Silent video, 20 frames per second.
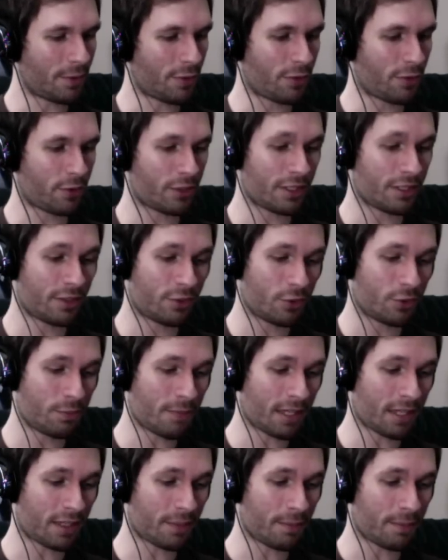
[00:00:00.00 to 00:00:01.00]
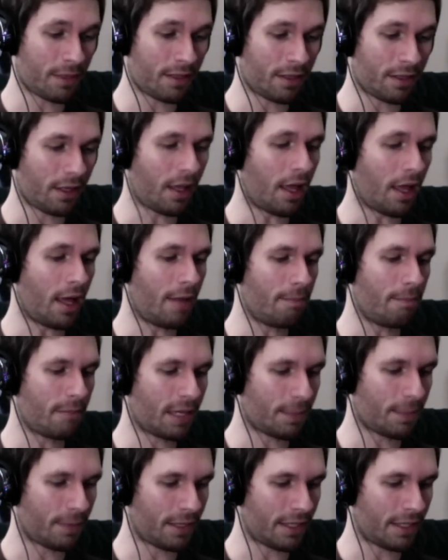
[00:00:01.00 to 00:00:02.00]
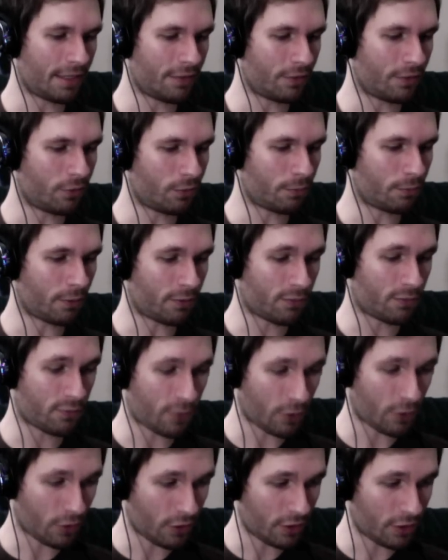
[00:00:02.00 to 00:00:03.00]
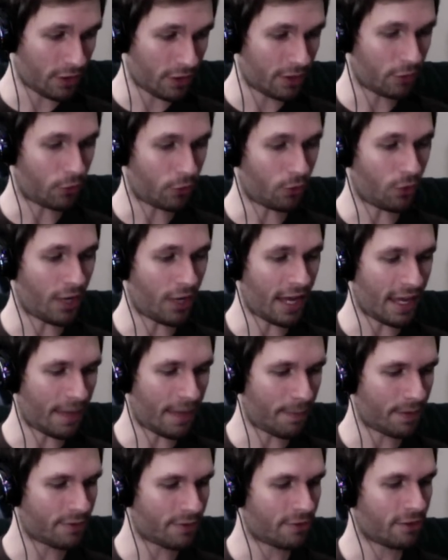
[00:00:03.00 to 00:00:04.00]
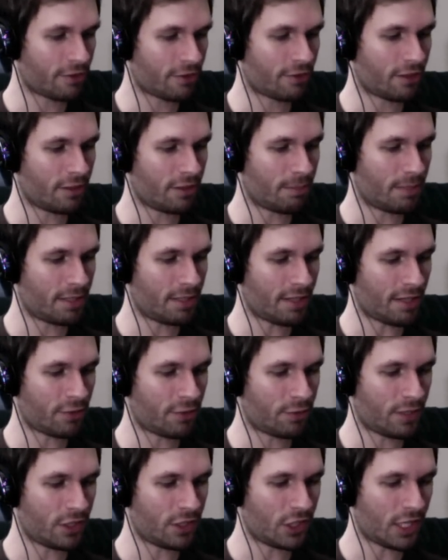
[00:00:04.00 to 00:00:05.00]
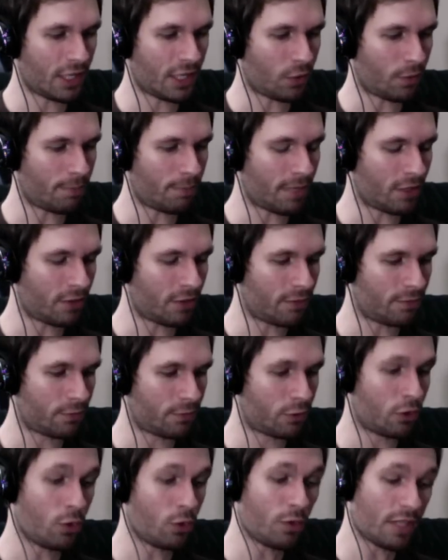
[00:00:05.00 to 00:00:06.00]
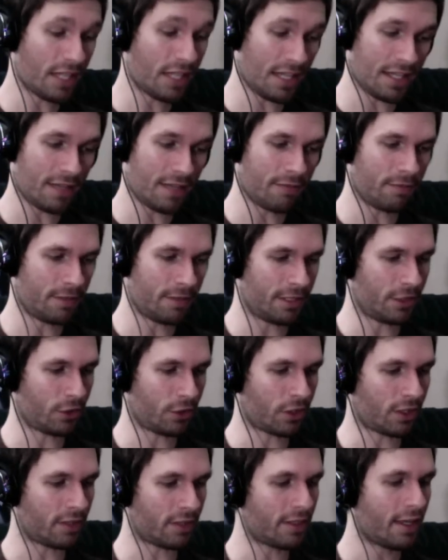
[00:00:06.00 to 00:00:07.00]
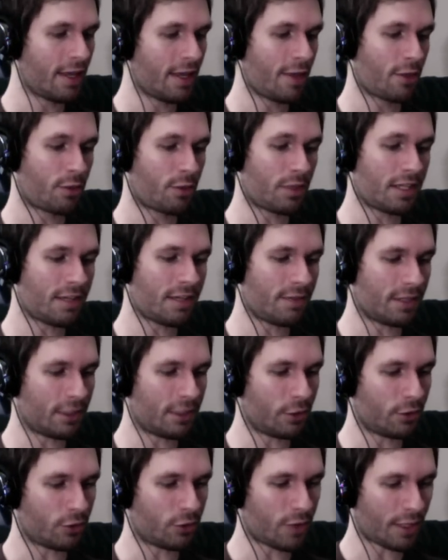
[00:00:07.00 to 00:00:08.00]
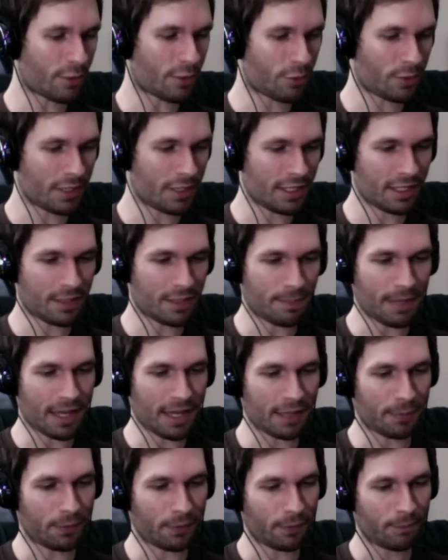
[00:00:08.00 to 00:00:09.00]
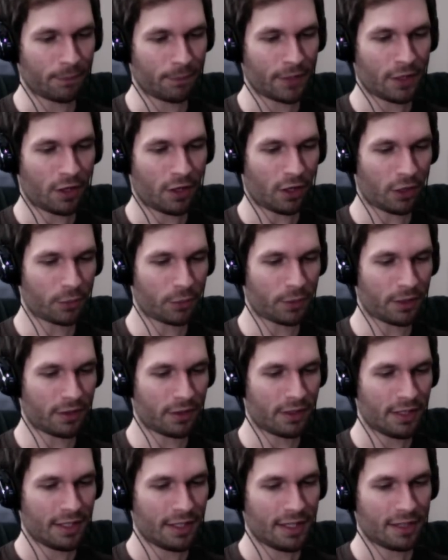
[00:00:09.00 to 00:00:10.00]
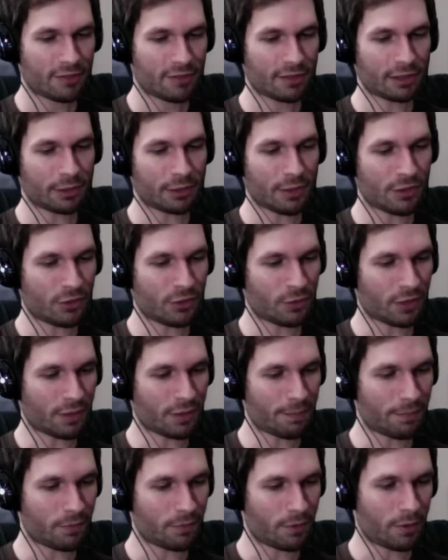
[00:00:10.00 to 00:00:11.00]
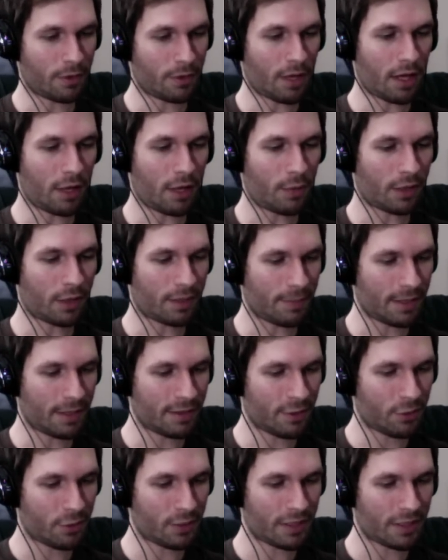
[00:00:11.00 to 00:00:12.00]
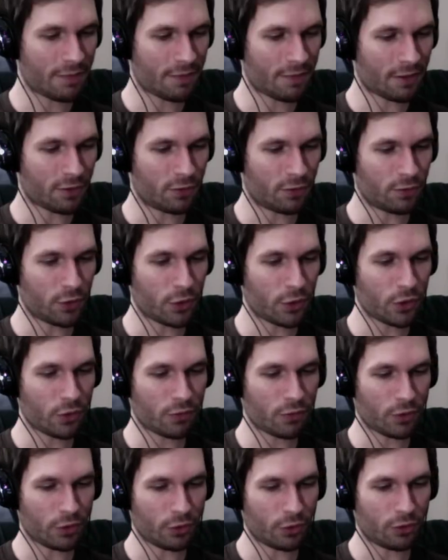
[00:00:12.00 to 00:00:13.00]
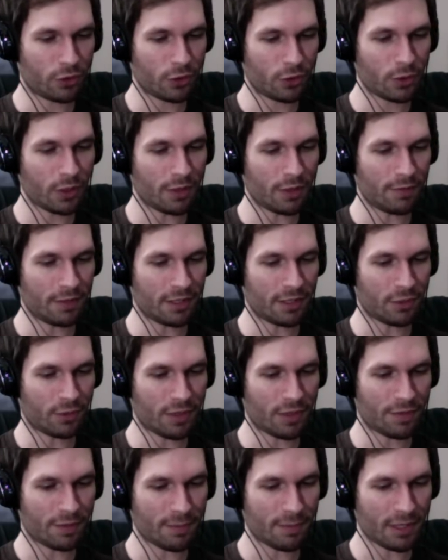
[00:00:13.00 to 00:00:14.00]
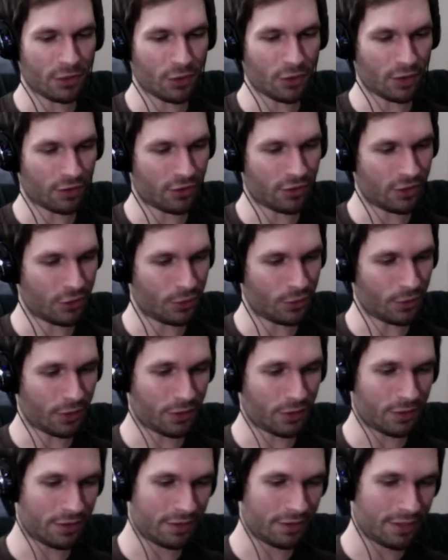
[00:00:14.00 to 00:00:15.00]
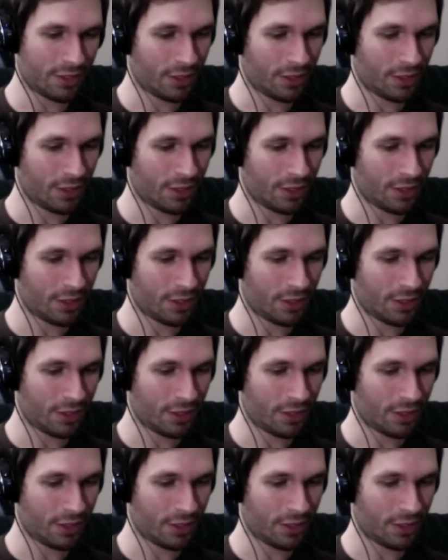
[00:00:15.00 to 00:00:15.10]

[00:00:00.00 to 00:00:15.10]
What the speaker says: 32 megabyte preferred RAM. 16-bit SVGA or better 2D video card. 3D video, direct 3D compatible. Hardware acceleration recommended. 3D effects Voodoo, Voodoo 2, NVIDIA Riva, Matrox G200.